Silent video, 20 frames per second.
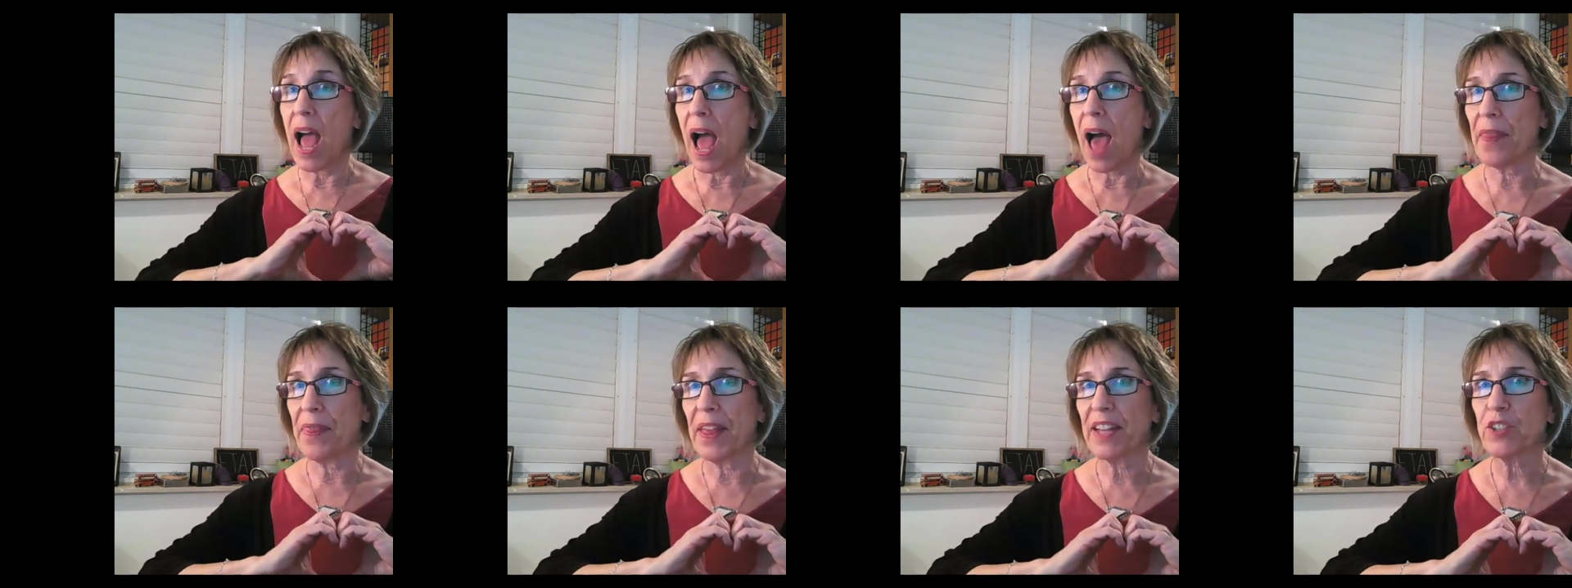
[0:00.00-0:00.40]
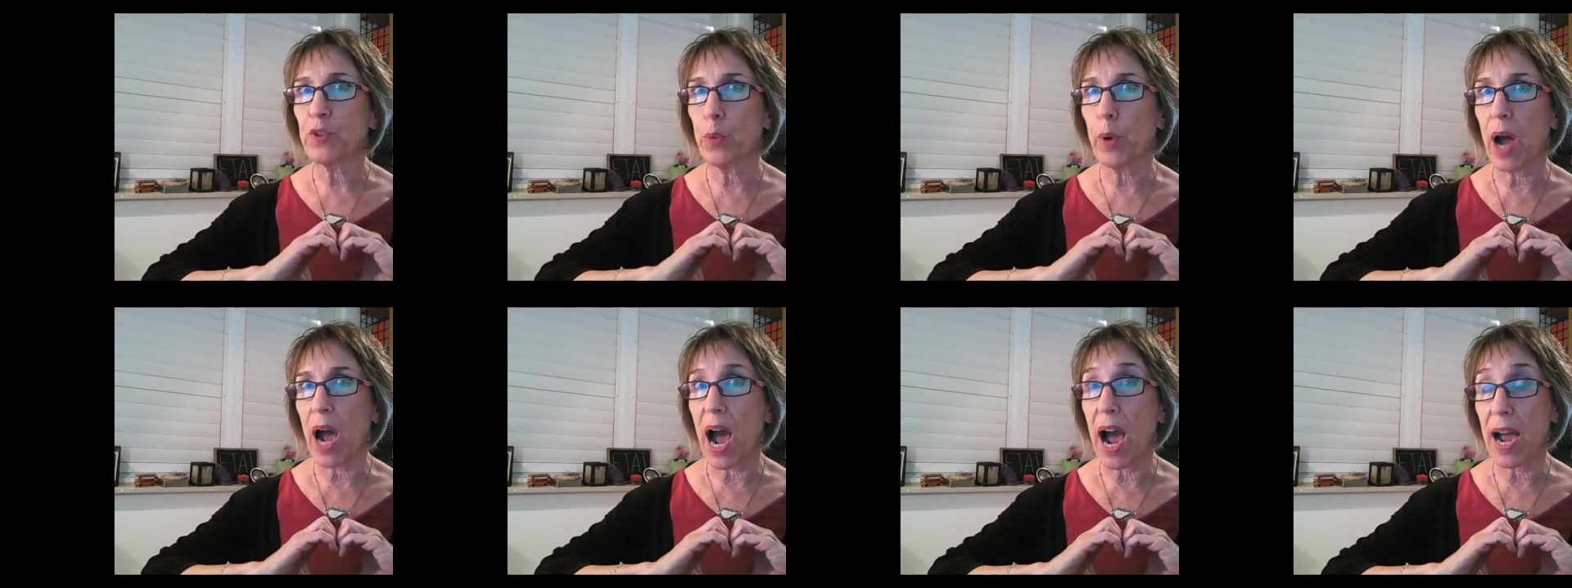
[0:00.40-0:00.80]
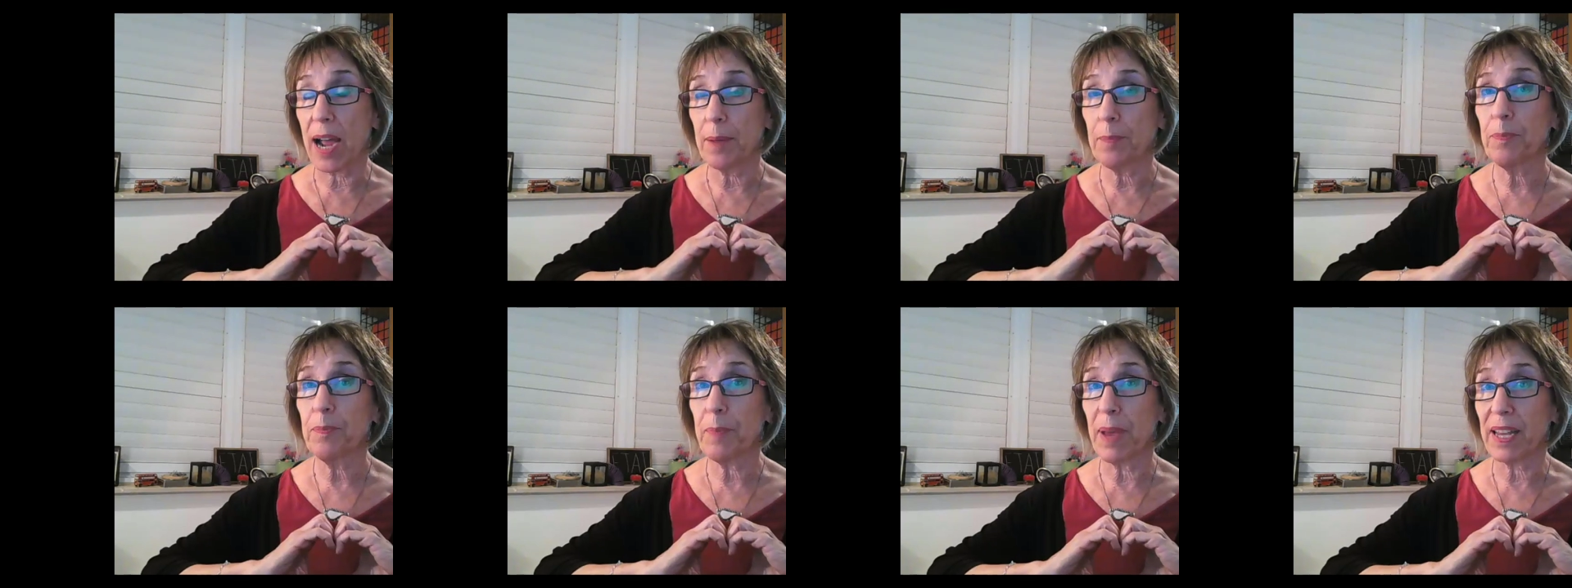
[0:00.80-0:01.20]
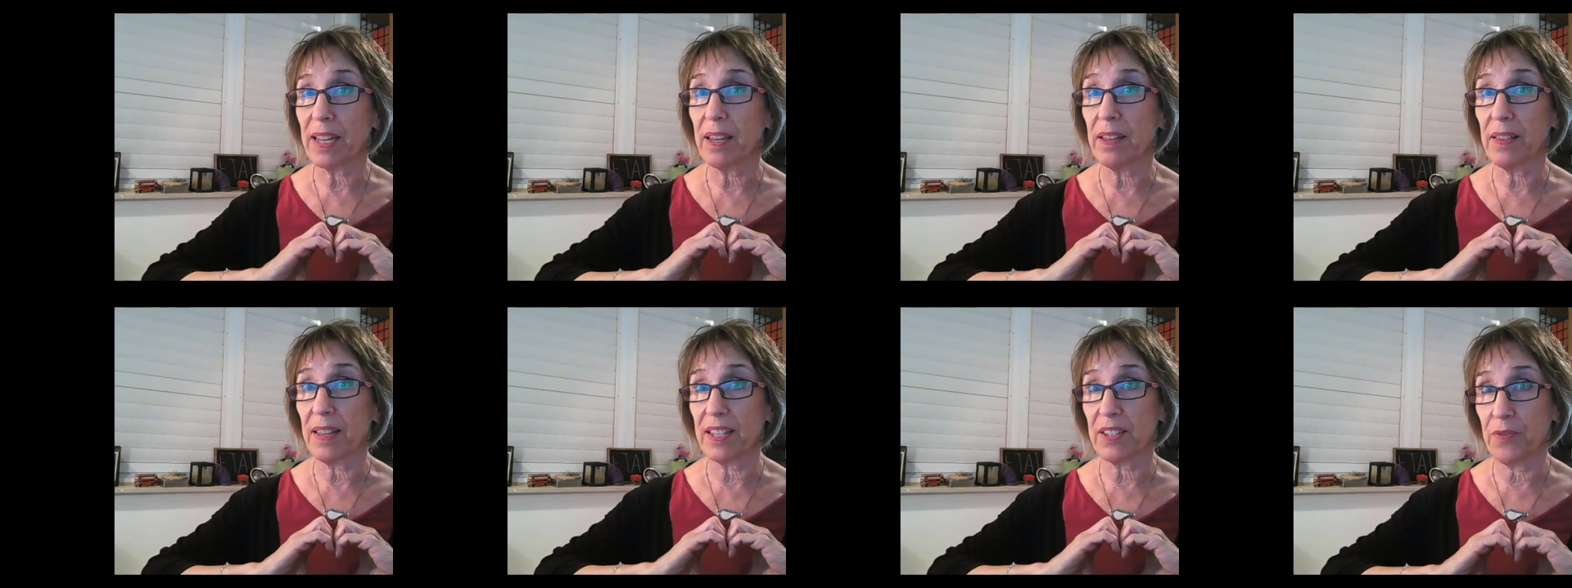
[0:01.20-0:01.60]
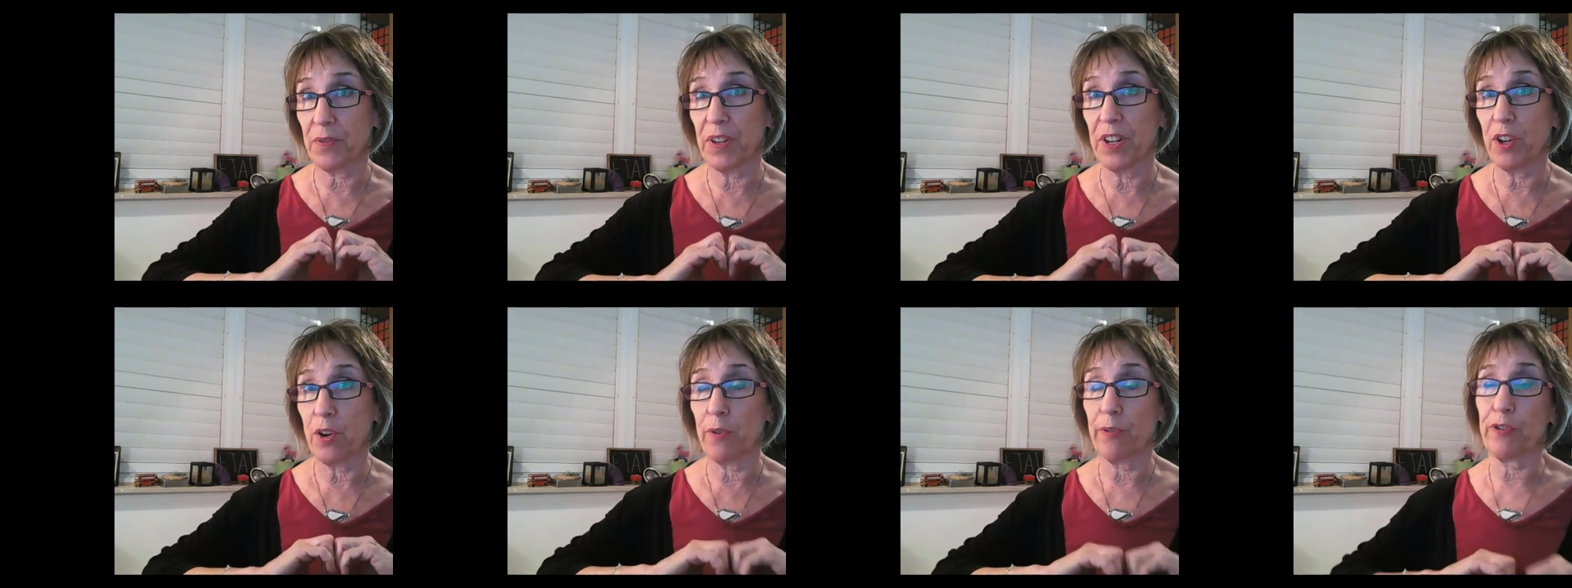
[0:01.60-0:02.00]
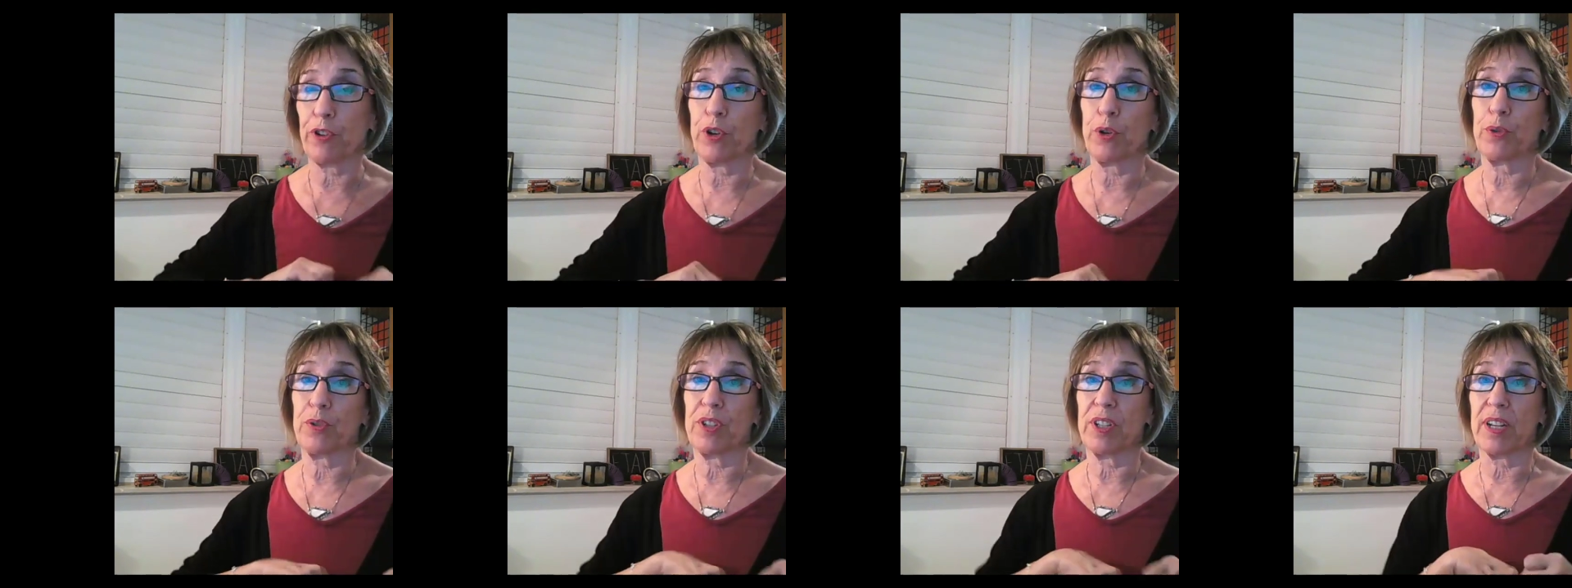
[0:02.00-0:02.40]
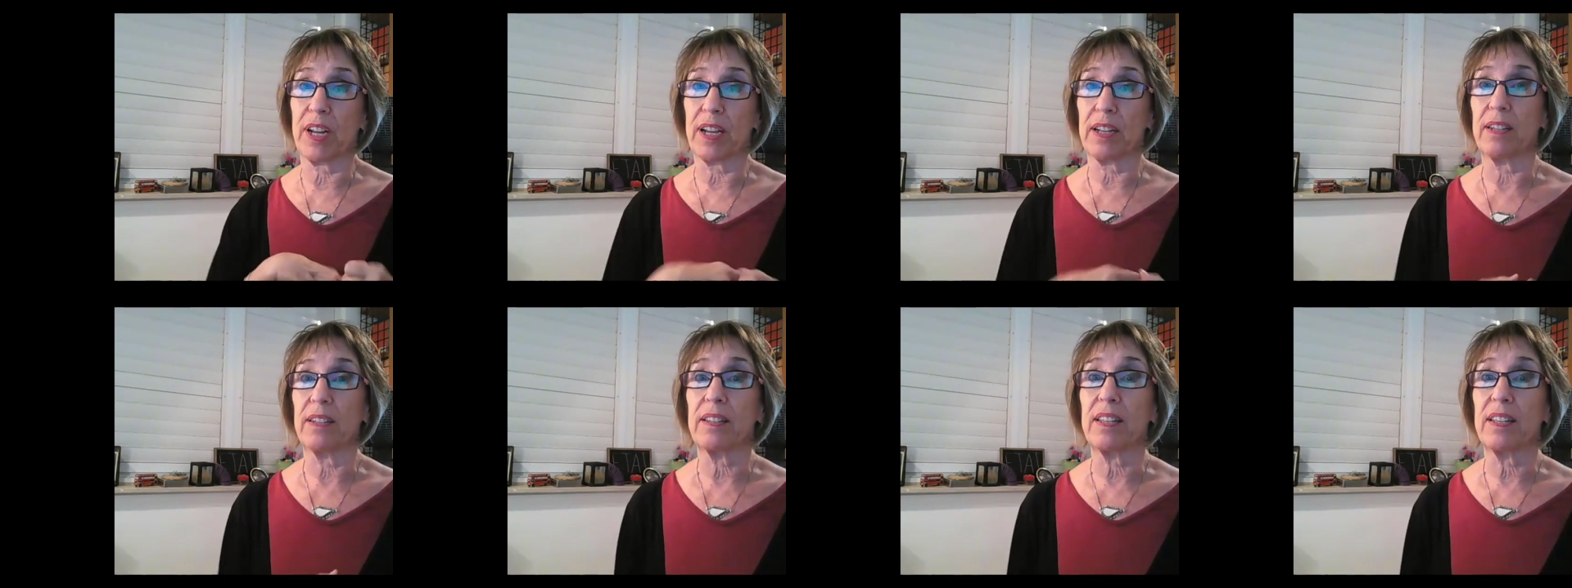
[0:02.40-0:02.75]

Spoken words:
and that's why I'm making this video for you today,